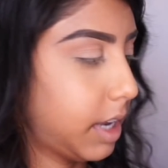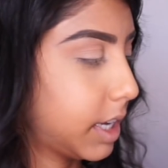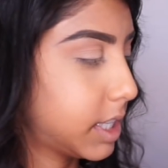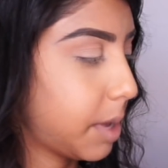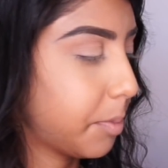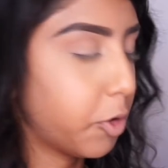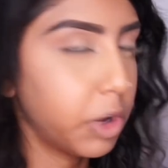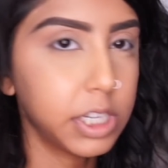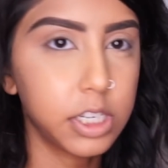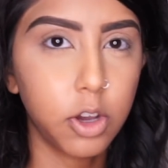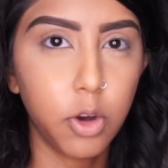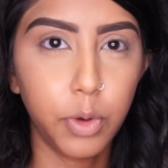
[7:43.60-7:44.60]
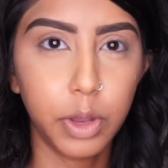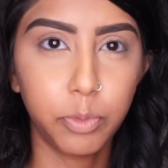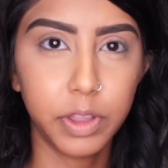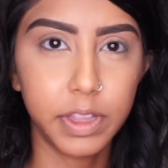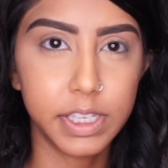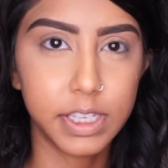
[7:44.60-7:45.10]
Next, I'm going to go in
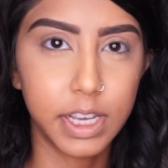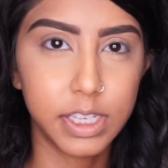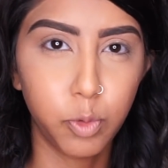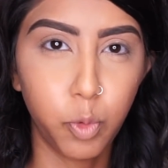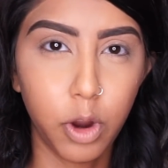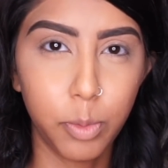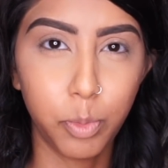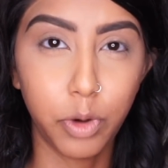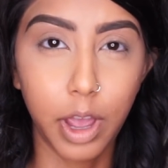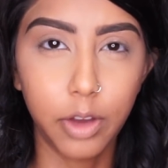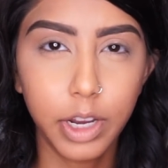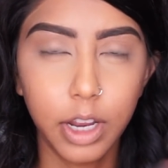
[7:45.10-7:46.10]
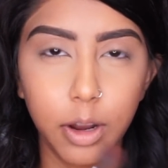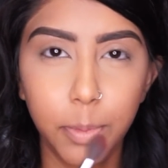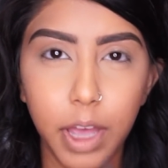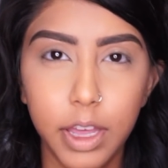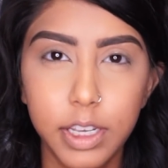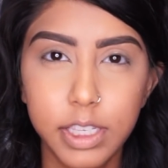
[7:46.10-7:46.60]
with this nice warm brown and
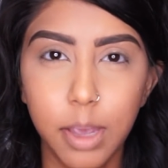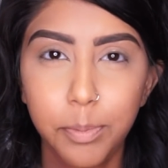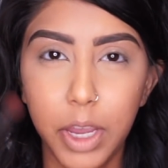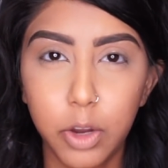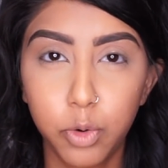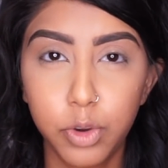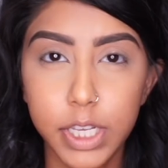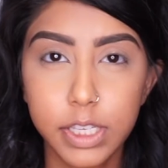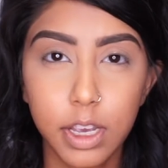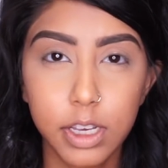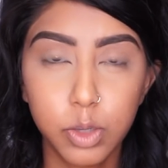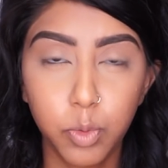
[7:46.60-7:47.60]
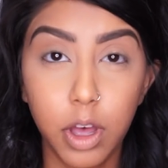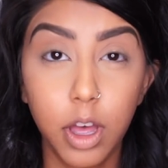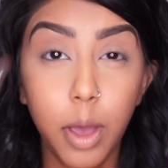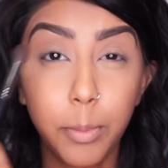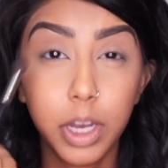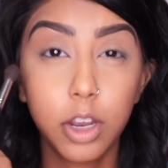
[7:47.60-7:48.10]
apply this in my crease as well.
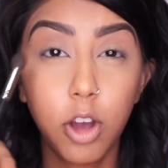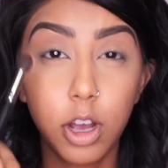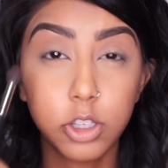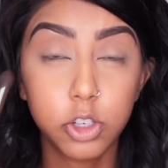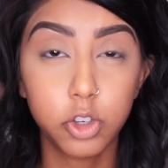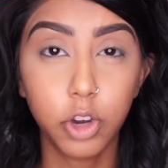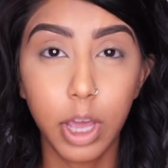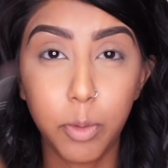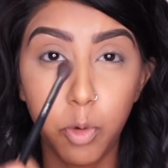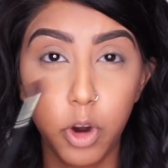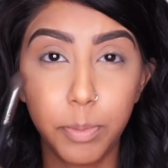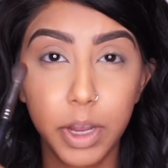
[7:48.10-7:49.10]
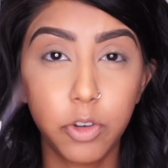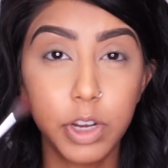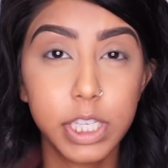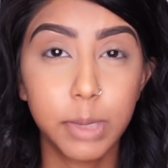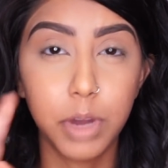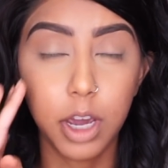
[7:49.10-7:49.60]
I'm going to concentrate it more in my
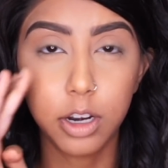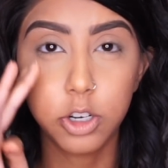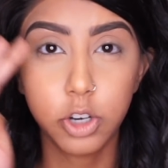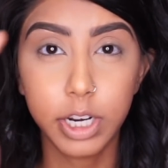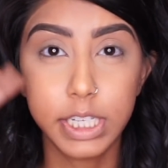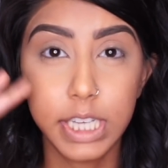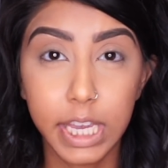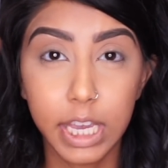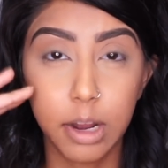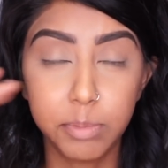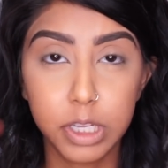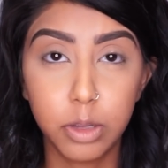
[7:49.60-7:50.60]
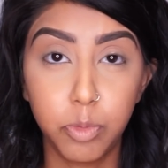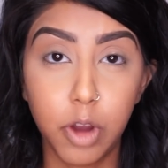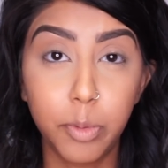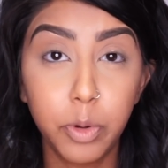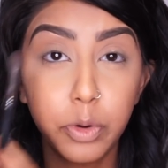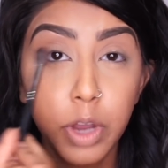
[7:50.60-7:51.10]
crease. I'm not going to try to take it up to the
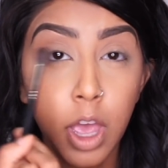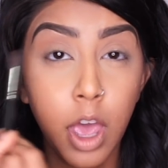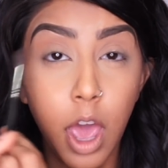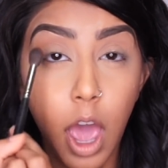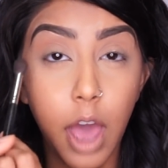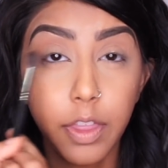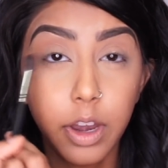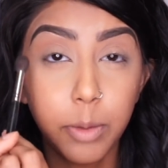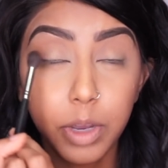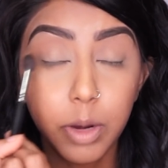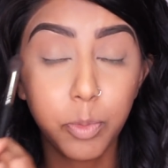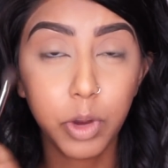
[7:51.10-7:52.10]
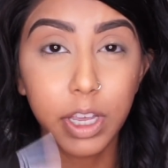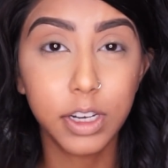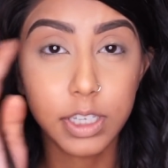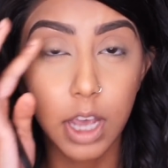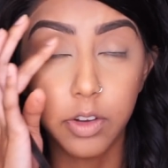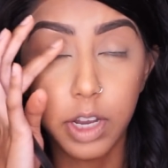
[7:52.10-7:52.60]
brow bone. And then I'm going to bring
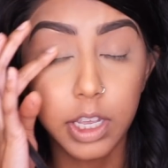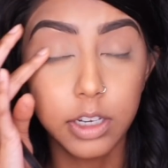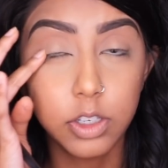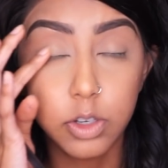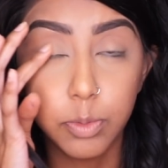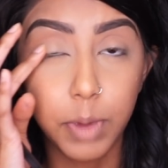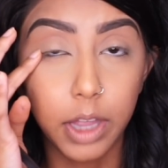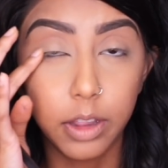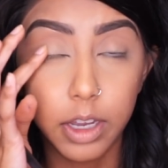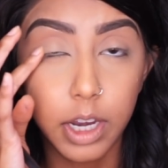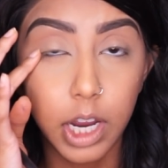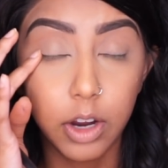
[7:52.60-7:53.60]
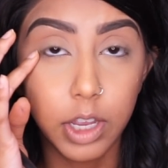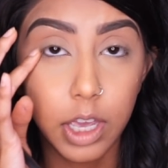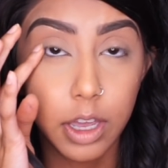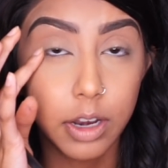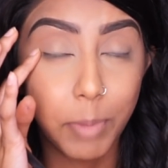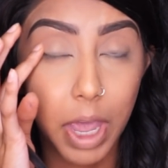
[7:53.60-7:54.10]
it down into my lid
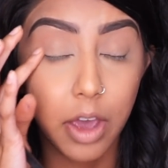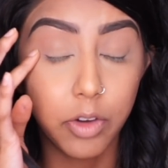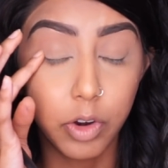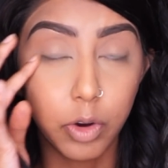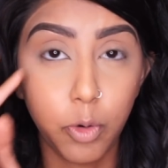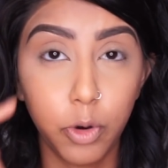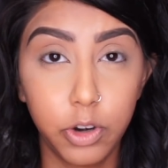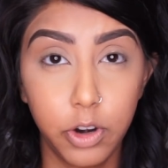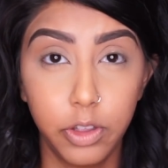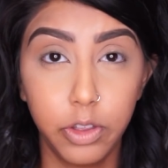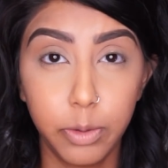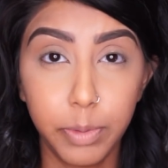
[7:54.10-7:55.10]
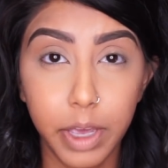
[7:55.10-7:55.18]
area and my outer corner a little